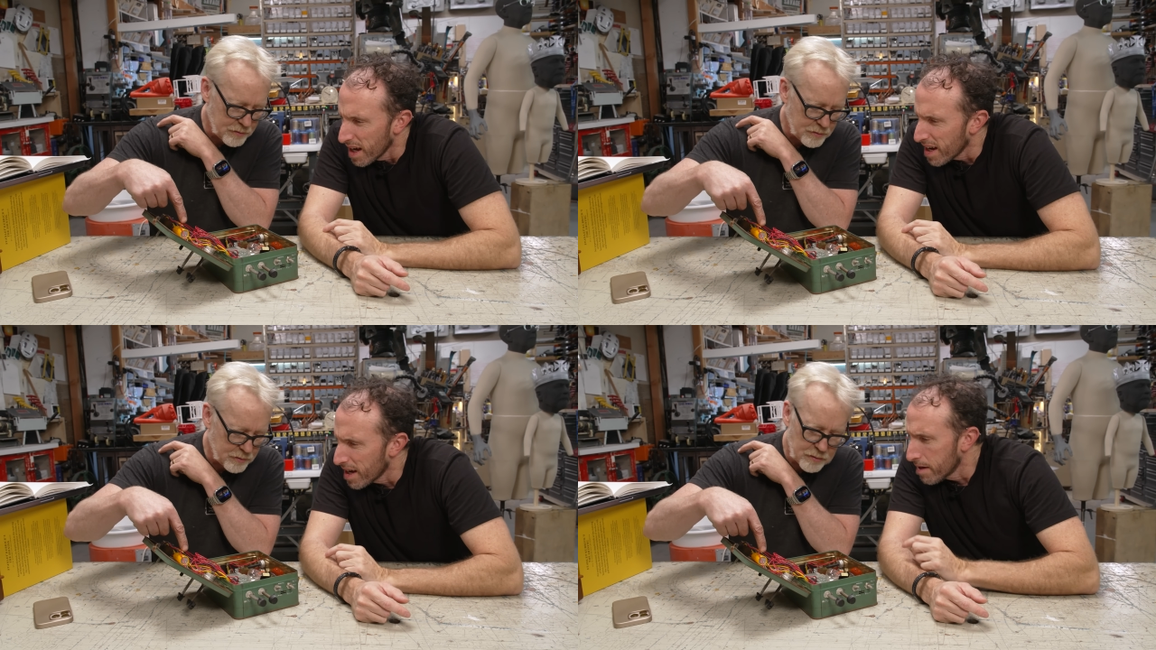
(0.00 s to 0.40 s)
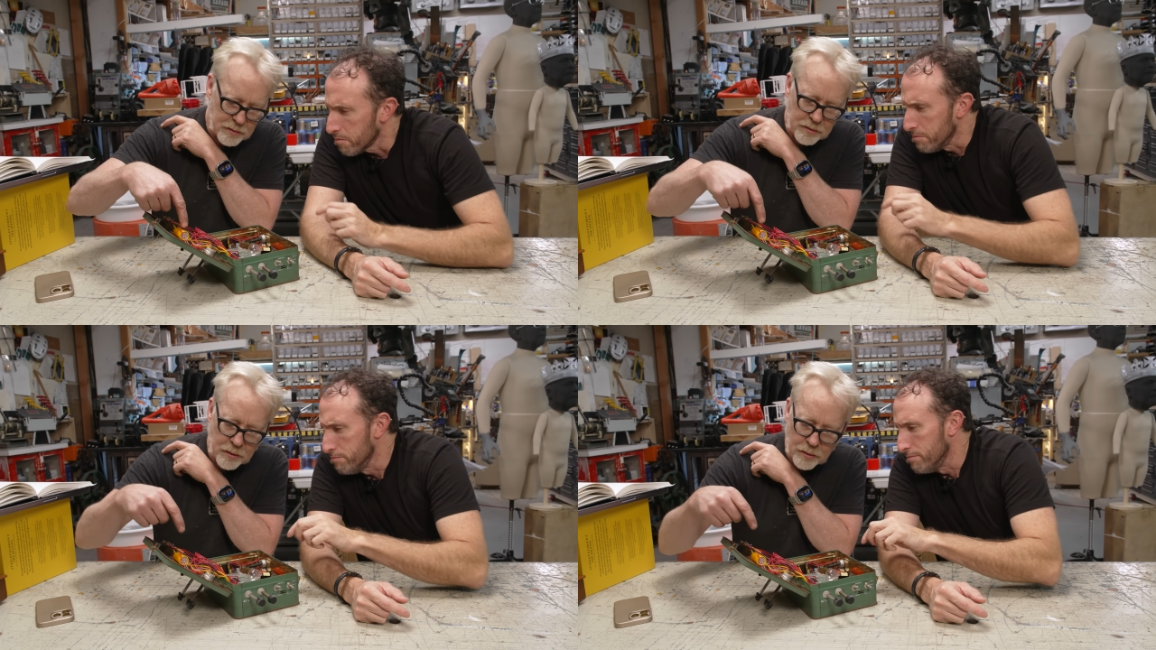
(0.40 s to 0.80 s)

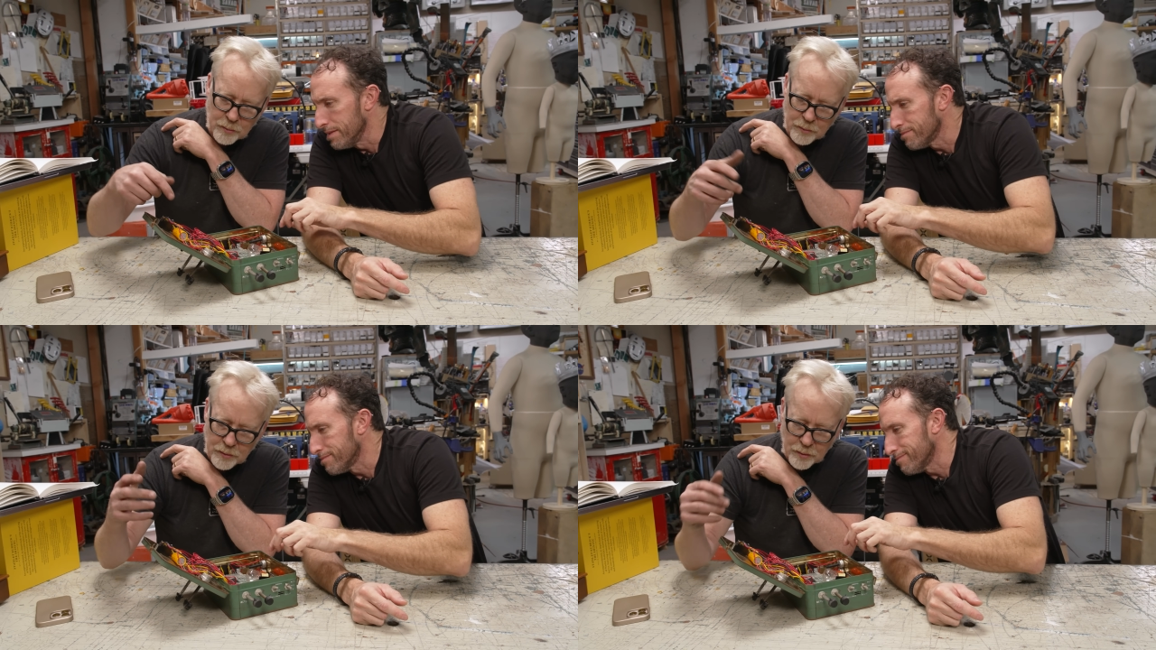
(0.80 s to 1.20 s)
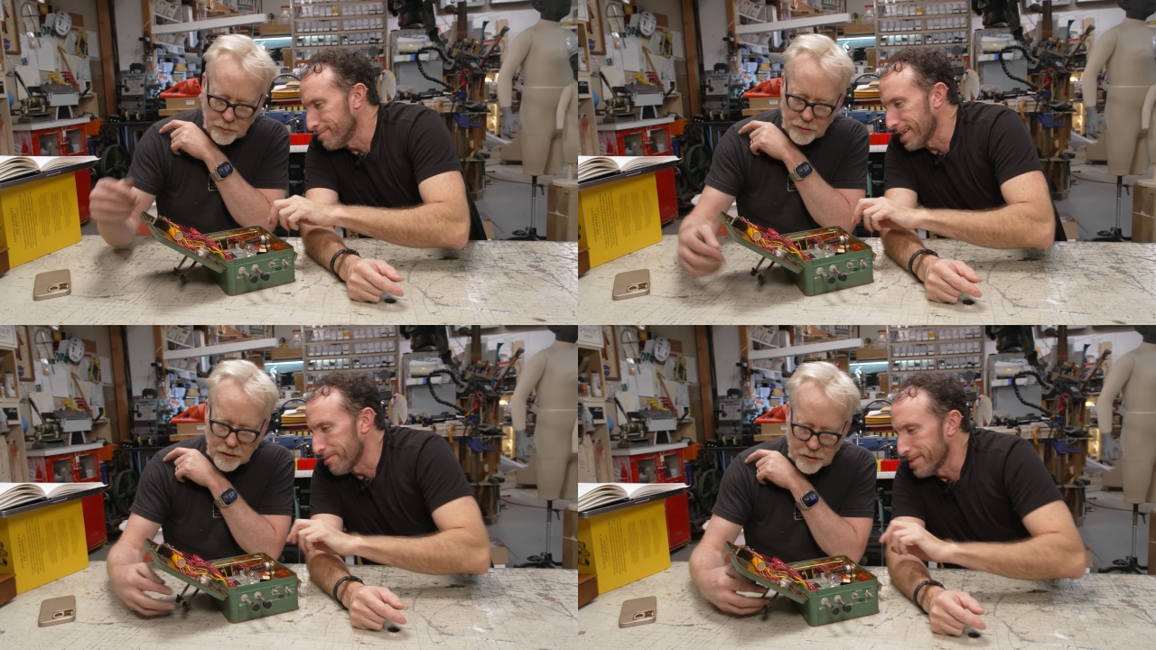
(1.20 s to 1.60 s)
Speaker 1: uh, no, oh, oh, I don't
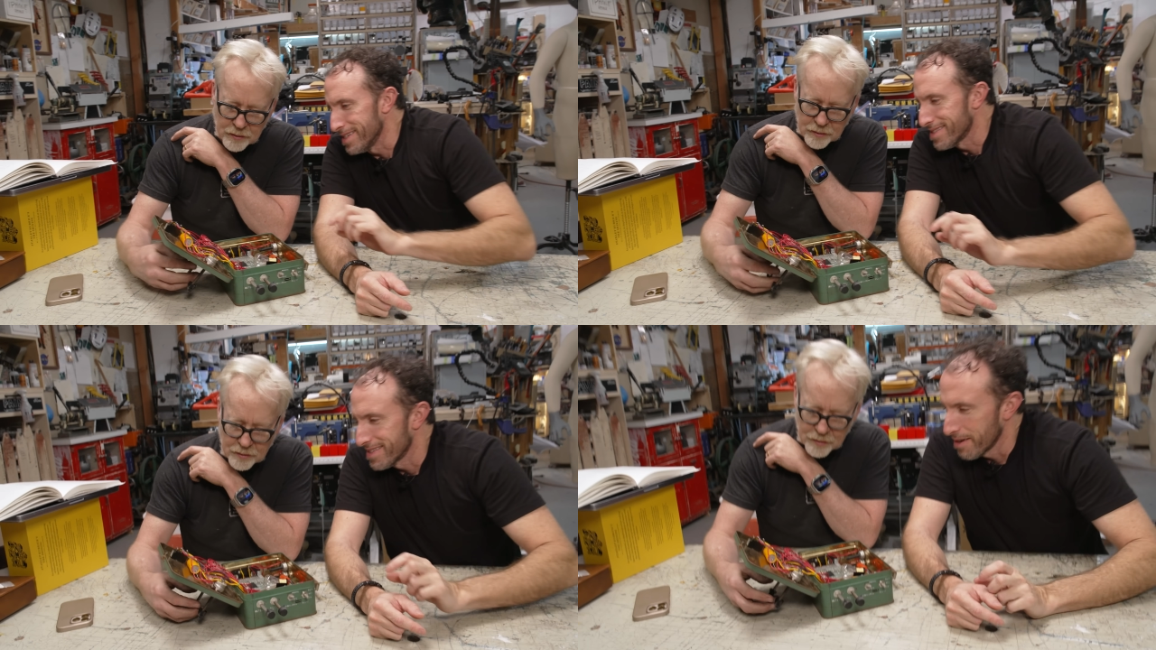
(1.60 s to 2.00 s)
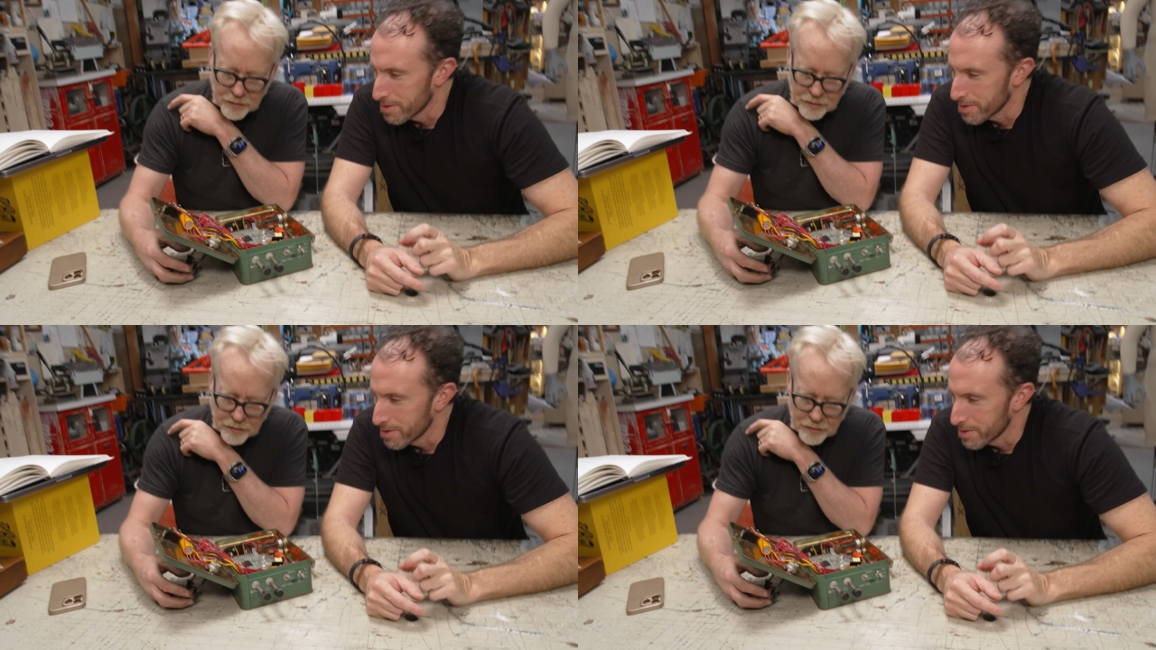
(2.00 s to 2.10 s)
know what that one is. That